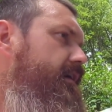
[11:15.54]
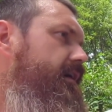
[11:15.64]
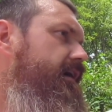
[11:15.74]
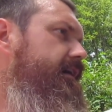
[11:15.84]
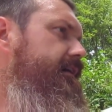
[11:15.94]

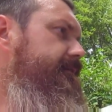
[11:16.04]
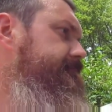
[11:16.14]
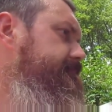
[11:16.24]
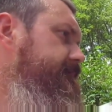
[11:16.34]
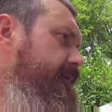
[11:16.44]
Uh,
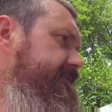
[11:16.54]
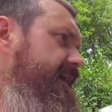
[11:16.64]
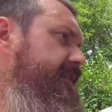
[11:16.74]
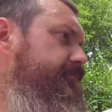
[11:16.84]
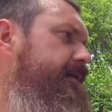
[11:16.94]
let me
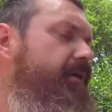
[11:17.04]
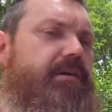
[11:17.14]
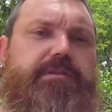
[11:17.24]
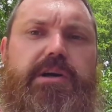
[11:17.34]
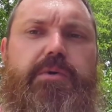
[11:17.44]
tie the
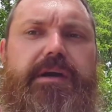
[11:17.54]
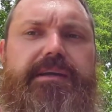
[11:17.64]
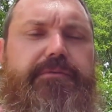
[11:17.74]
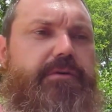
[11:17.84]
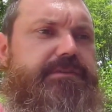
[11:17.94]
rebar real
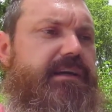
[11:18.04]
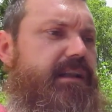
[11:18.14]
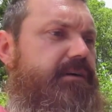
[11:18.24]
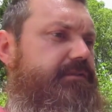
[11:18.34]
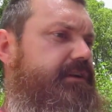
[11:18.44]
quick. It won't take
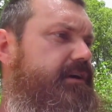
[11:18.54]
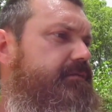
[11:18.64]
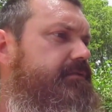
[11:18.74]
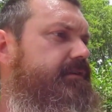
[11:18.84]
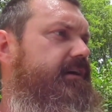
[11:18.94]
long to
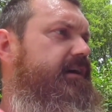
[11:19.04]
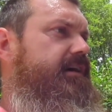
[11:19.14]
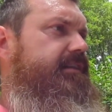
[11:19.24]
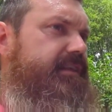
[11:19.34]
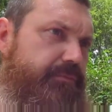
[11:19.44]
do.
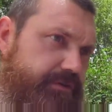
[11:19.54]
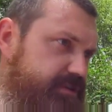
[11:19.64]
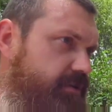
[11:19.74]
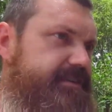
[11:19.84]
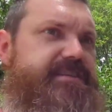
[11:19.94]
Then we'll
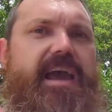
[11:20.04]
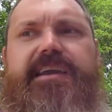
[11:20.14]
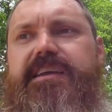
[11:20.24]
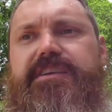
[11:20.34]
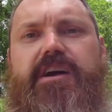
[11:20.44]
start
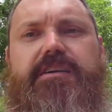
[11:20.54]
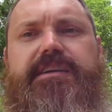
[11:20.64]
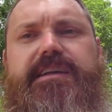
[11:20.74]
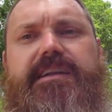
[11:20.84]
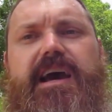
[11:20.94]
stacking it and y'all can
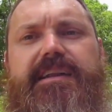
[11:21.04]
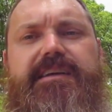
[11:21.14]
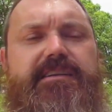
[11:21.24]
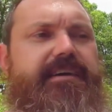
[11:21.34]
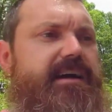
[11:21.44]
get an
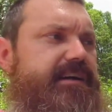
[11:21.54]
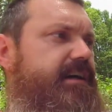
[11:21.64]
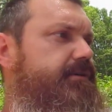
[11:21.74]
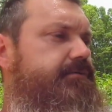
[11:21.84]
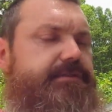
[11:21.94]
idea of how it
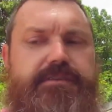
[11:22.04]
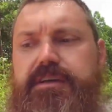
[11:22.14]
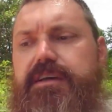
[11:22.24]
goes.